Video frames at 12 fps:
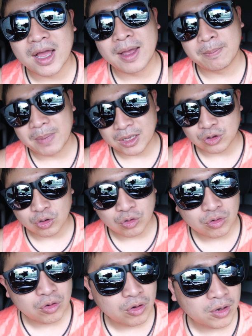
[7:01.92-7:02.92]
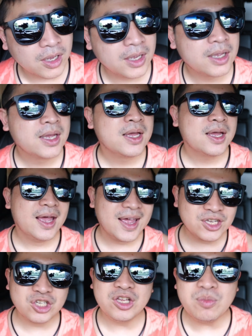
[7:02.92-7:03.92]
at Patong. Okay.
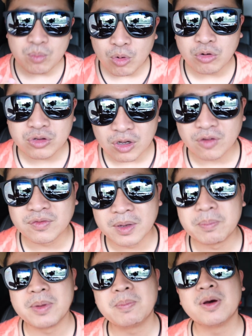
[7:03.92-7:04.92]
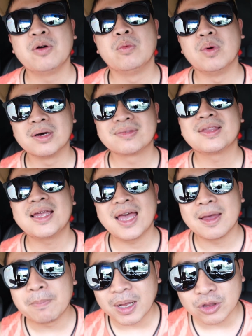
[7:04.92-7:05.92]
Actually, most of the people will stay
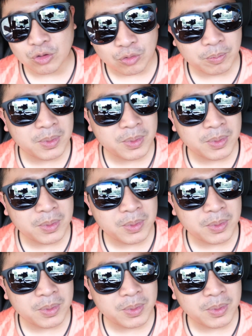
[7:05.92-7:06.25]
at Patong.